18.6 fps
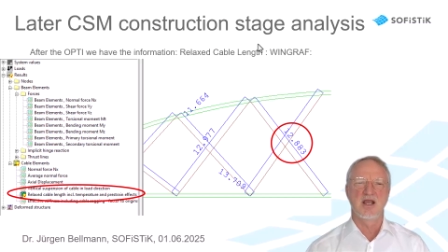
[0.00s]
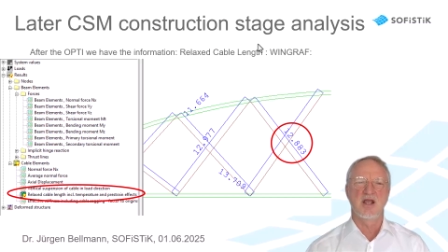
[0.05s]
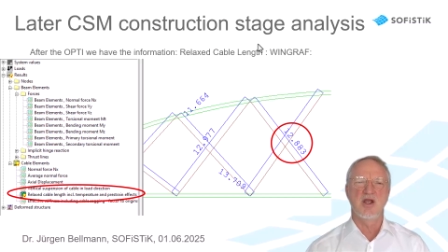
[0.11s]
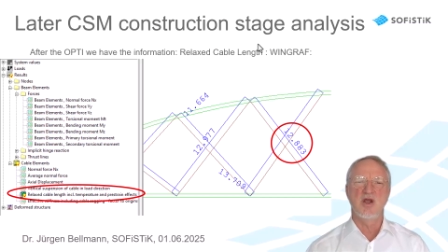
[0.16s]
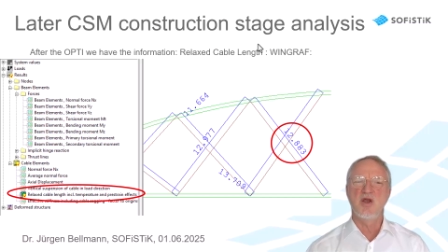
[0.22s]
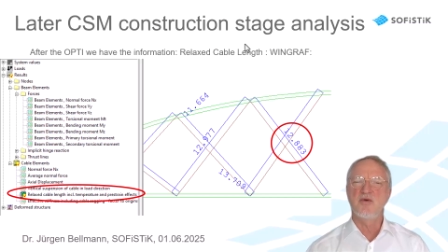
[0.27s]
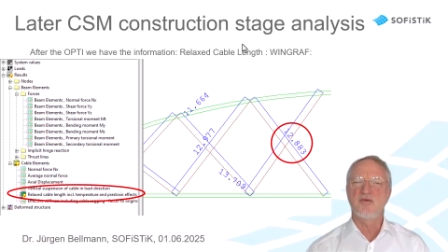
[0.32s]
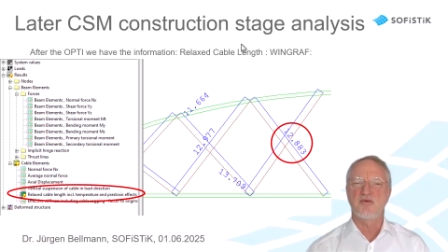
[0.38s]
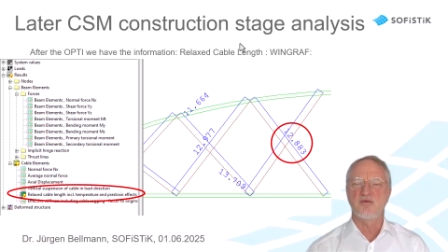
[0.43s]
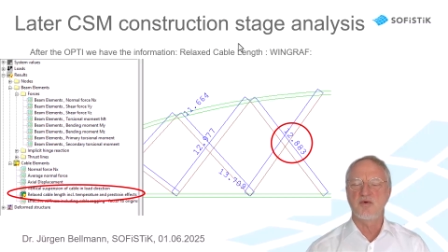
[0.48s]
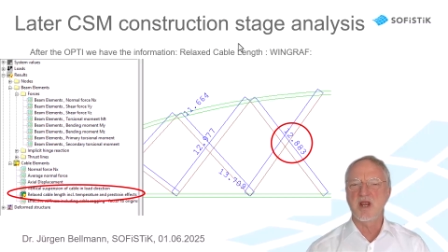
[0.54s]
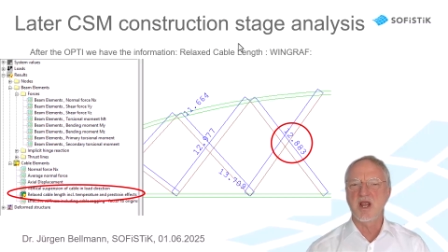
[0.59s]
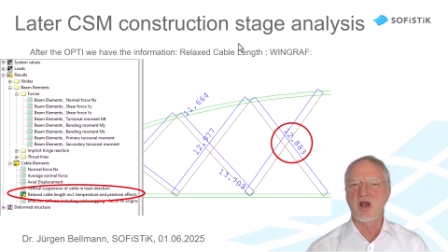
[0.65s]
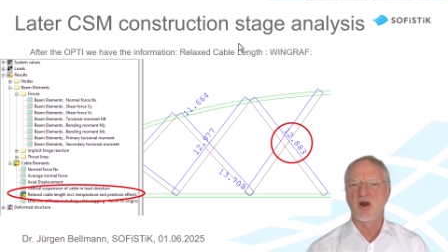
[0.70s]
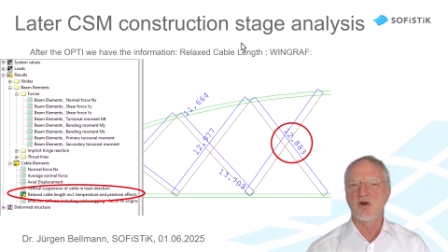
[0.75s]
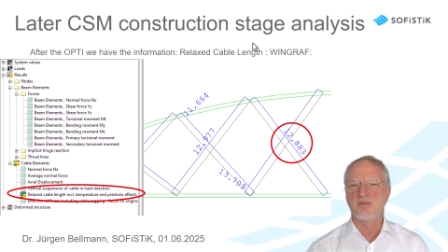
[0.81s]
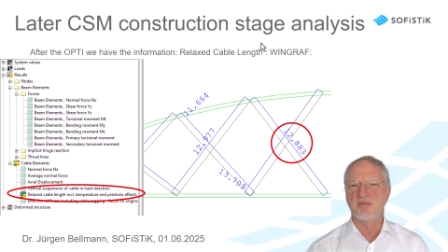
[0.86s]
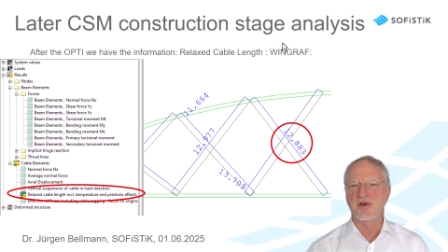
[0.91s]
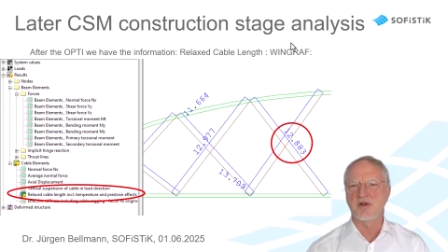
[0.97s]
If we
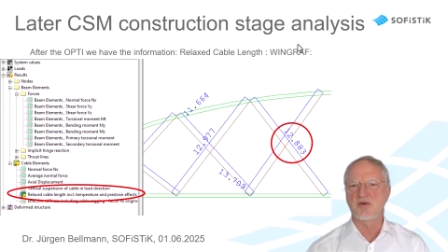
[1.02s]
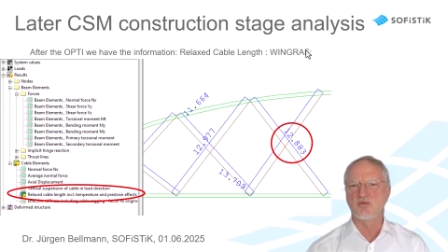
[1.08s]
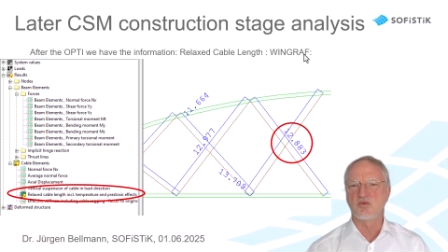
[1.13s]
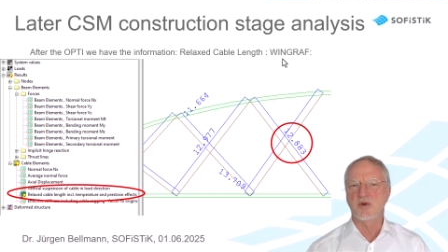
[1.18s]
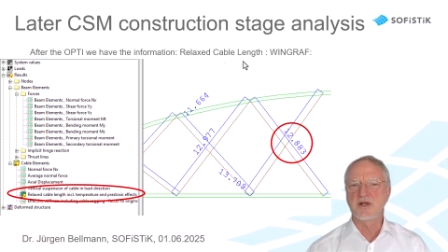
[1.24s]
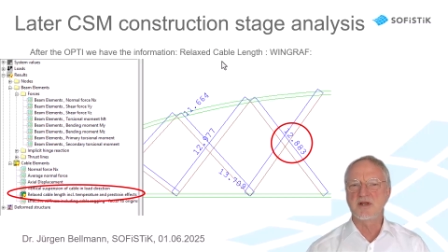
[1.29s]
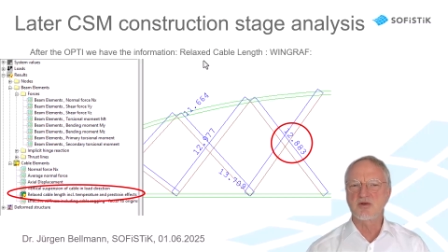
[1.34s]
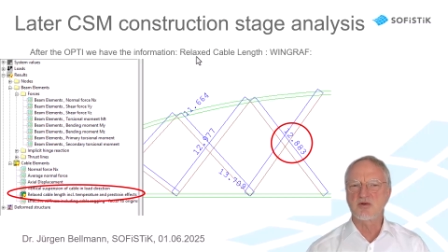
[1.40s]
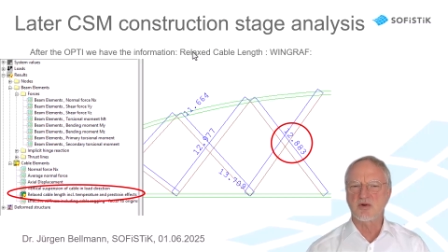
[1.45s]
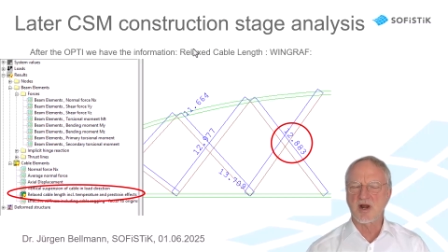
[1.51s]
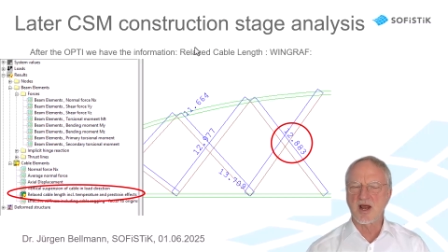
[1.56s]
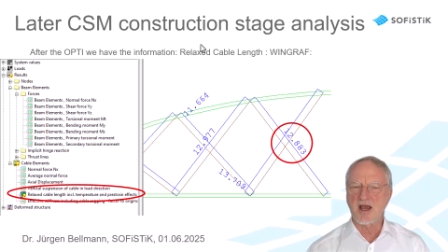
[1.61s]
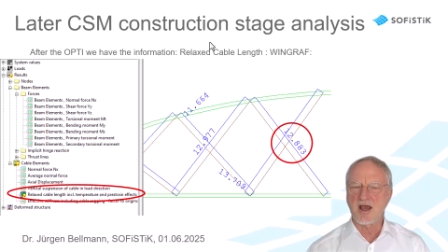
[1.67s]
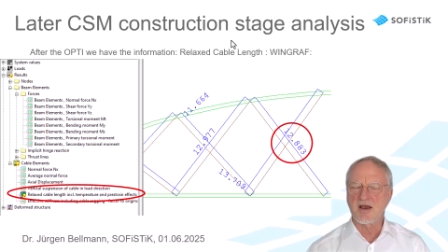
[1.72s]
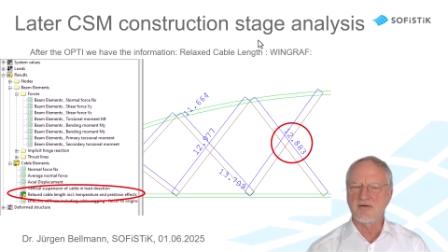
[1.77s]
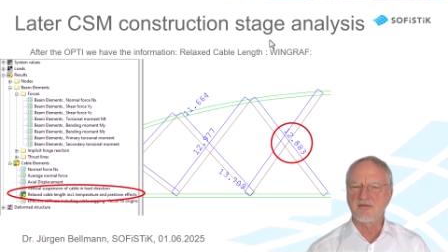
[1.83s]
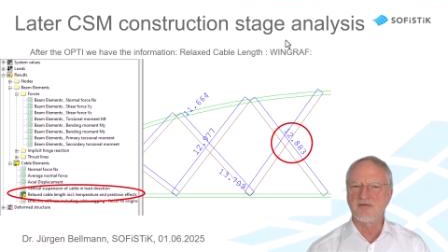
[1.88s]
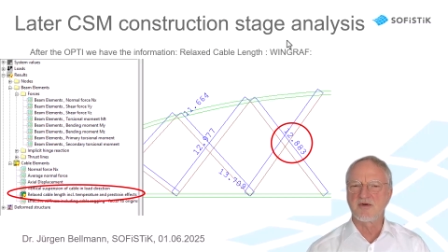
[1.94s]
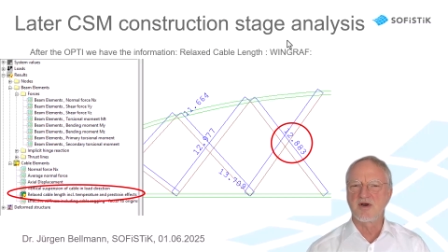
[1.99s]
open
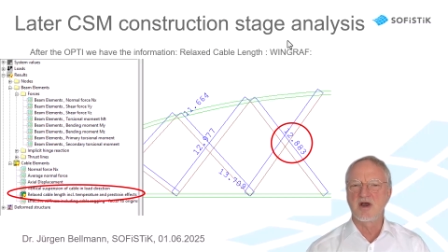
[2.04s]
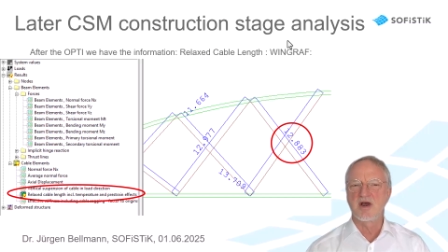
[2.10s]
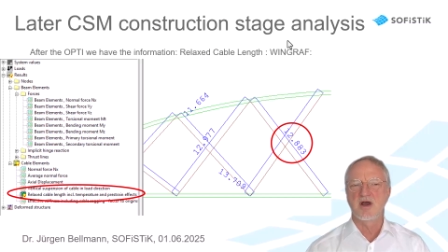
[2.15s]
WinGRAF